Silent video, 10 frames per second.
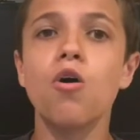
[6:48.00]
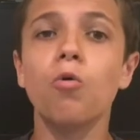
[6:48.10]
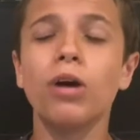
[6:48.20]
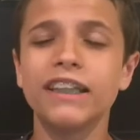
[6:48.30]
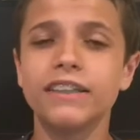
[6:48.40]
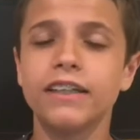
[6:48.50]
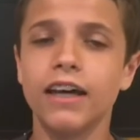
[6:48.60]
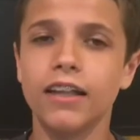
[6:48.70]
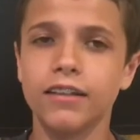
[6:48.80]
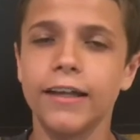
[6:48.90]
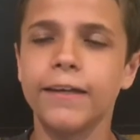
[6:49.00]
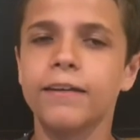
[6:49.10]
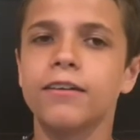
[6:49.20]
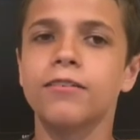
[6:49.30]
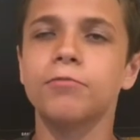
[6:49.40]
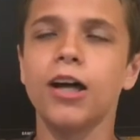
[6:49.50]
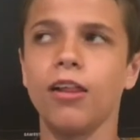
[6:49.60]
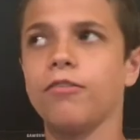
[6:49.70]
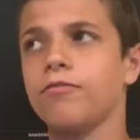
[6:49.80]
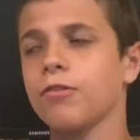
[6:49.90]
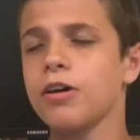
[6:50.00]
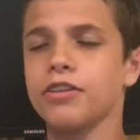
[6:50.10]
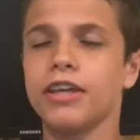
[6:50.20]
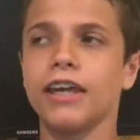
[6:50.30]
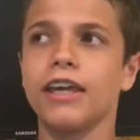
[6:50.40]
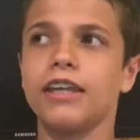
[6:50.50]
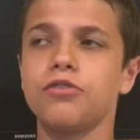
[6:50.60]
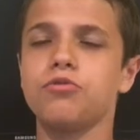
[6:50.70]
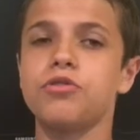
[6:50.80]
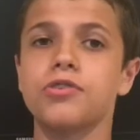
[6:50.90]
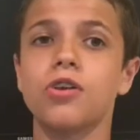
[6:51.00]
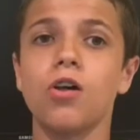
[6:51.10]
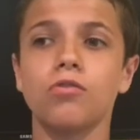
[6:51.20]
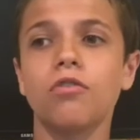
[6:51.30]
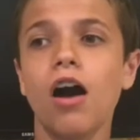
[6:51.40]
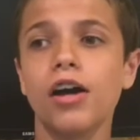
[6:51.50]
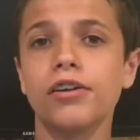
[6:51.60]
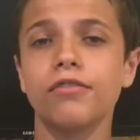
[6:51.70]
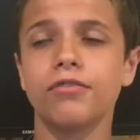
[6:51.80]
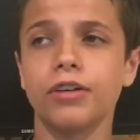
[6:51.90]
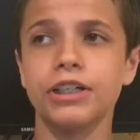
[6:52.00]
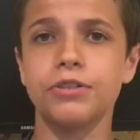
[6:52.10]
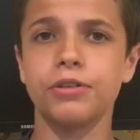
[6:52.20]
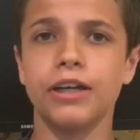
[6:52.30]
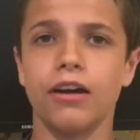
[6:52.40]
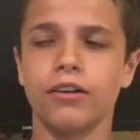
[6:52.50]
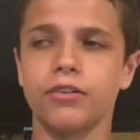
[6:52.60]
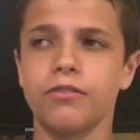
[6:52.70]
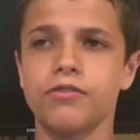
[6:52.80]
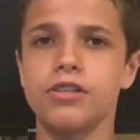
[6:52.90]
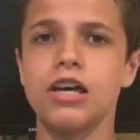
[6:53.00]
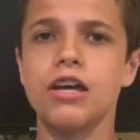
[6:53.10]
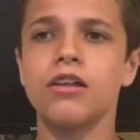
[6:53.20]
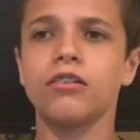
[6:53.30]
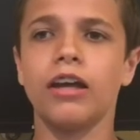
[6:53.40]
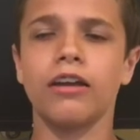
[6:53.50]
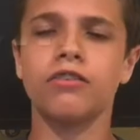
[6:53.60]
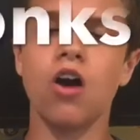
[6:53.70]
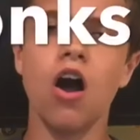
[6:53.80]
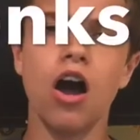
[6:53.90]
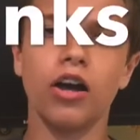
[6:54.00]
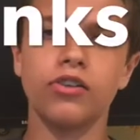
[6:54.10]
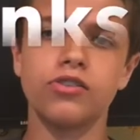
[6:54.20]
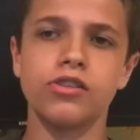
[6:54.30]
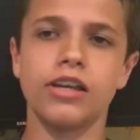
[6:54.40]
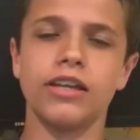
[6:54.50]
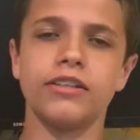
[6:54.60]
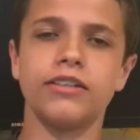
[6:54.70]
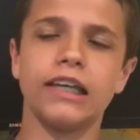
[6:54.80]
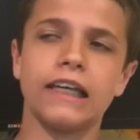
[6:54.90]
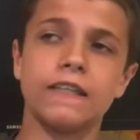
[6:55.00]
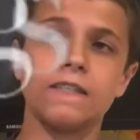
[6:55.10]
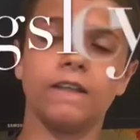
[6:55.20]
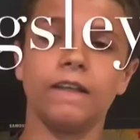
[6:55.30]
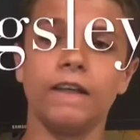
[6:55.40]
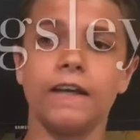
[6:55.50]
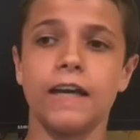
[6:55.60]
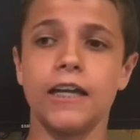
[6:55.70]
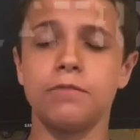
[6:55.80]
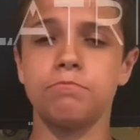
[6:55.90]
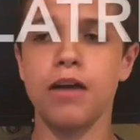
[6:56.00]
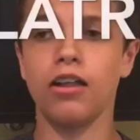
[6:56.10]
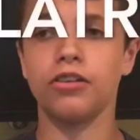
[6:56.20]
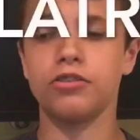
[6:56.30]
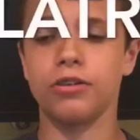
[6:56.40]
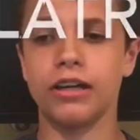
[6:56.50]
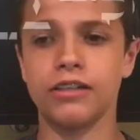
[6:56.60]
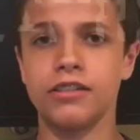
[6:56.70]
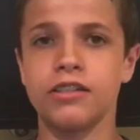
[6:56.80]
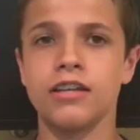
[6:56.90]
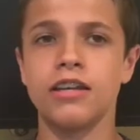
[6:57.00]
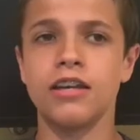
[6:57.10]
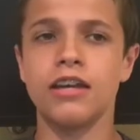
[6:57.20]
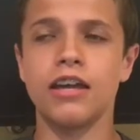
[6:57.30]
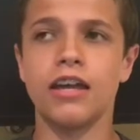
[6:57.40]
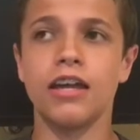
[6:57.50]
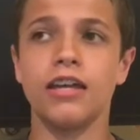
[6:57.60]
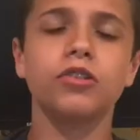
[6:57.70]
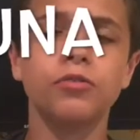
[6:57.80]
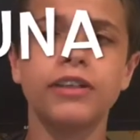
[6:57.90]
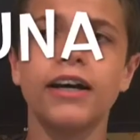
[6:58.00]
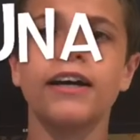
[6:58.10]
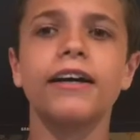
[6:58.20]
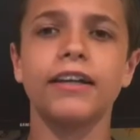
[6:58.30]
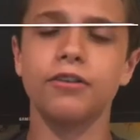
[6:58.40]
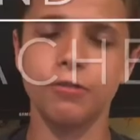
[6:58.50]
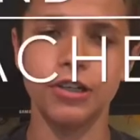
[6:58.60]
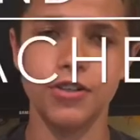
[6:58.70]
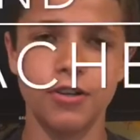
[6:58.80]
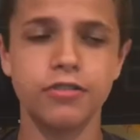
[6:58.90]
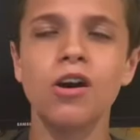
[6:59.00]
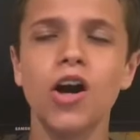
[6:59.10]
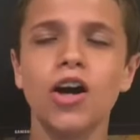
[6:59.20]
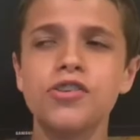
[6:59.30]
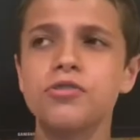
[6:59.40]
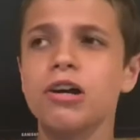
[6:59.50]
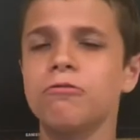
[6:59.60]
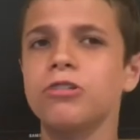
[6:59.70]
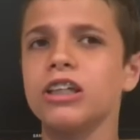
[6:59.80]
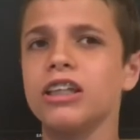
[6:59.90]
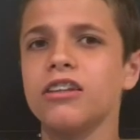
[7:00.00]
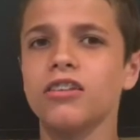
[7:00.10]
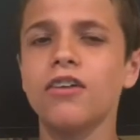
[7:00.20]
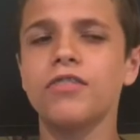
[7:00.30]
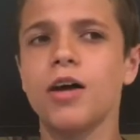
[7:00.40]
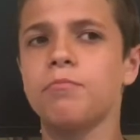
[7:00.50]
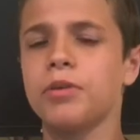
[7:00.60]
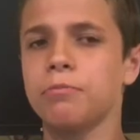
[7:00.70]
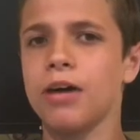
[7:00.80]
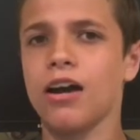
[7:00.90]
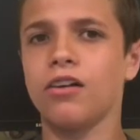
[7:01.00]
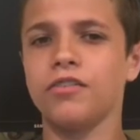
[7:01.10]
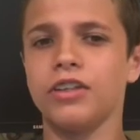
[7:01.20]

what did I like? Well, for one thing, it introduced a lot of great new characters, like Tonks and Kingsley and Bellatrix and Luna and Kreacher. Also, I really love that big battle at the